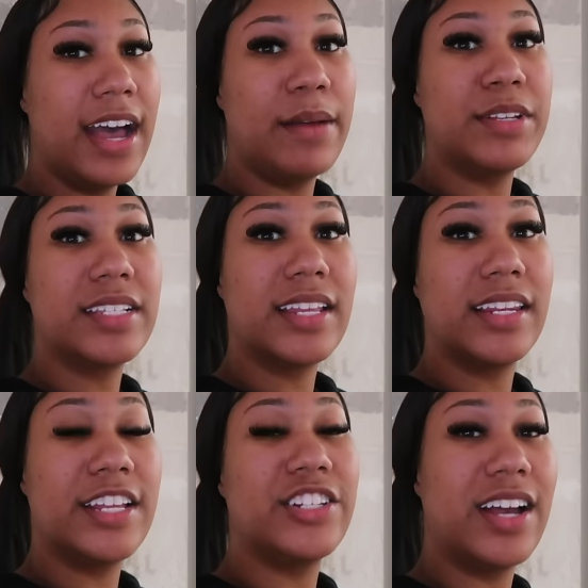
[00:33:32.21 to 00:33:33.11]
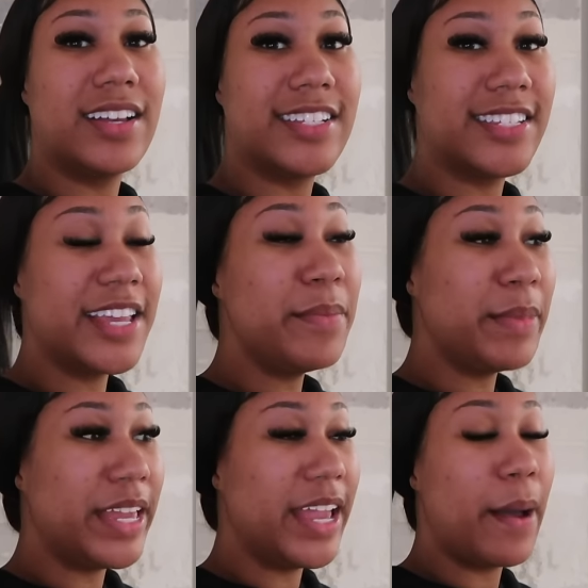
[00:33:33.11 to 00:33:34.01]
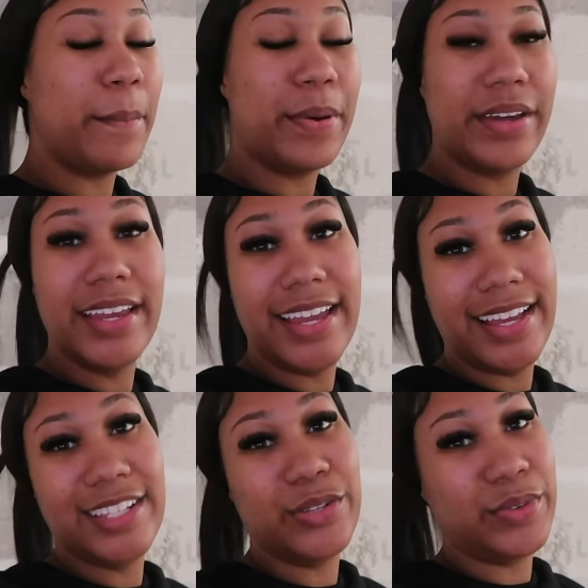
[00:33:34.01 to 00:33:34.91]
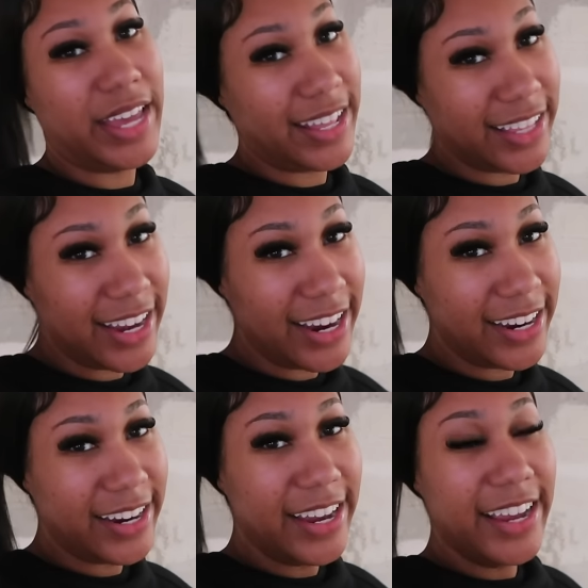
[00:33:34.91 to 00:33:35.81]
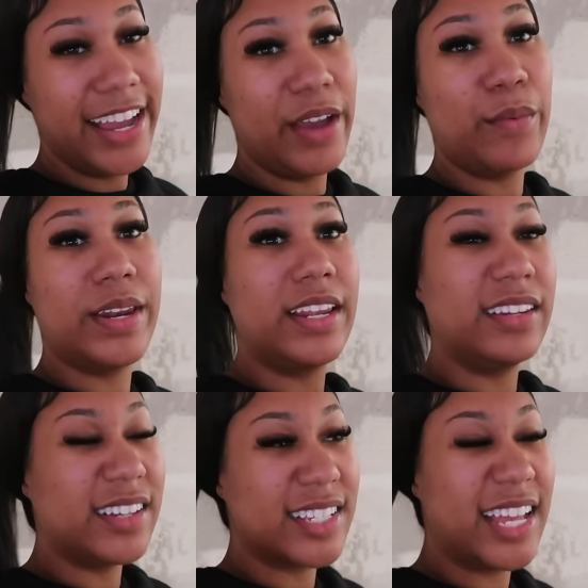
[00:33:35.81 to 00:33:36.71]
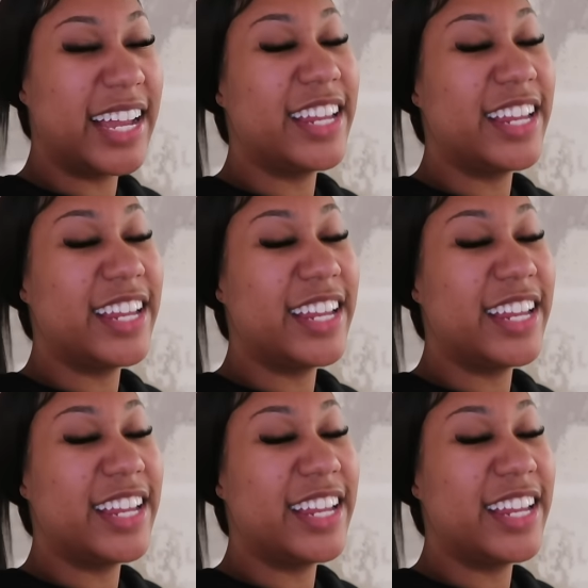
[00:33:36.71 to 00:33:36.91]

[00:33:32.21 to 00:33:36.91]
I'm just gonna let y'all see me put it together and what it looks like.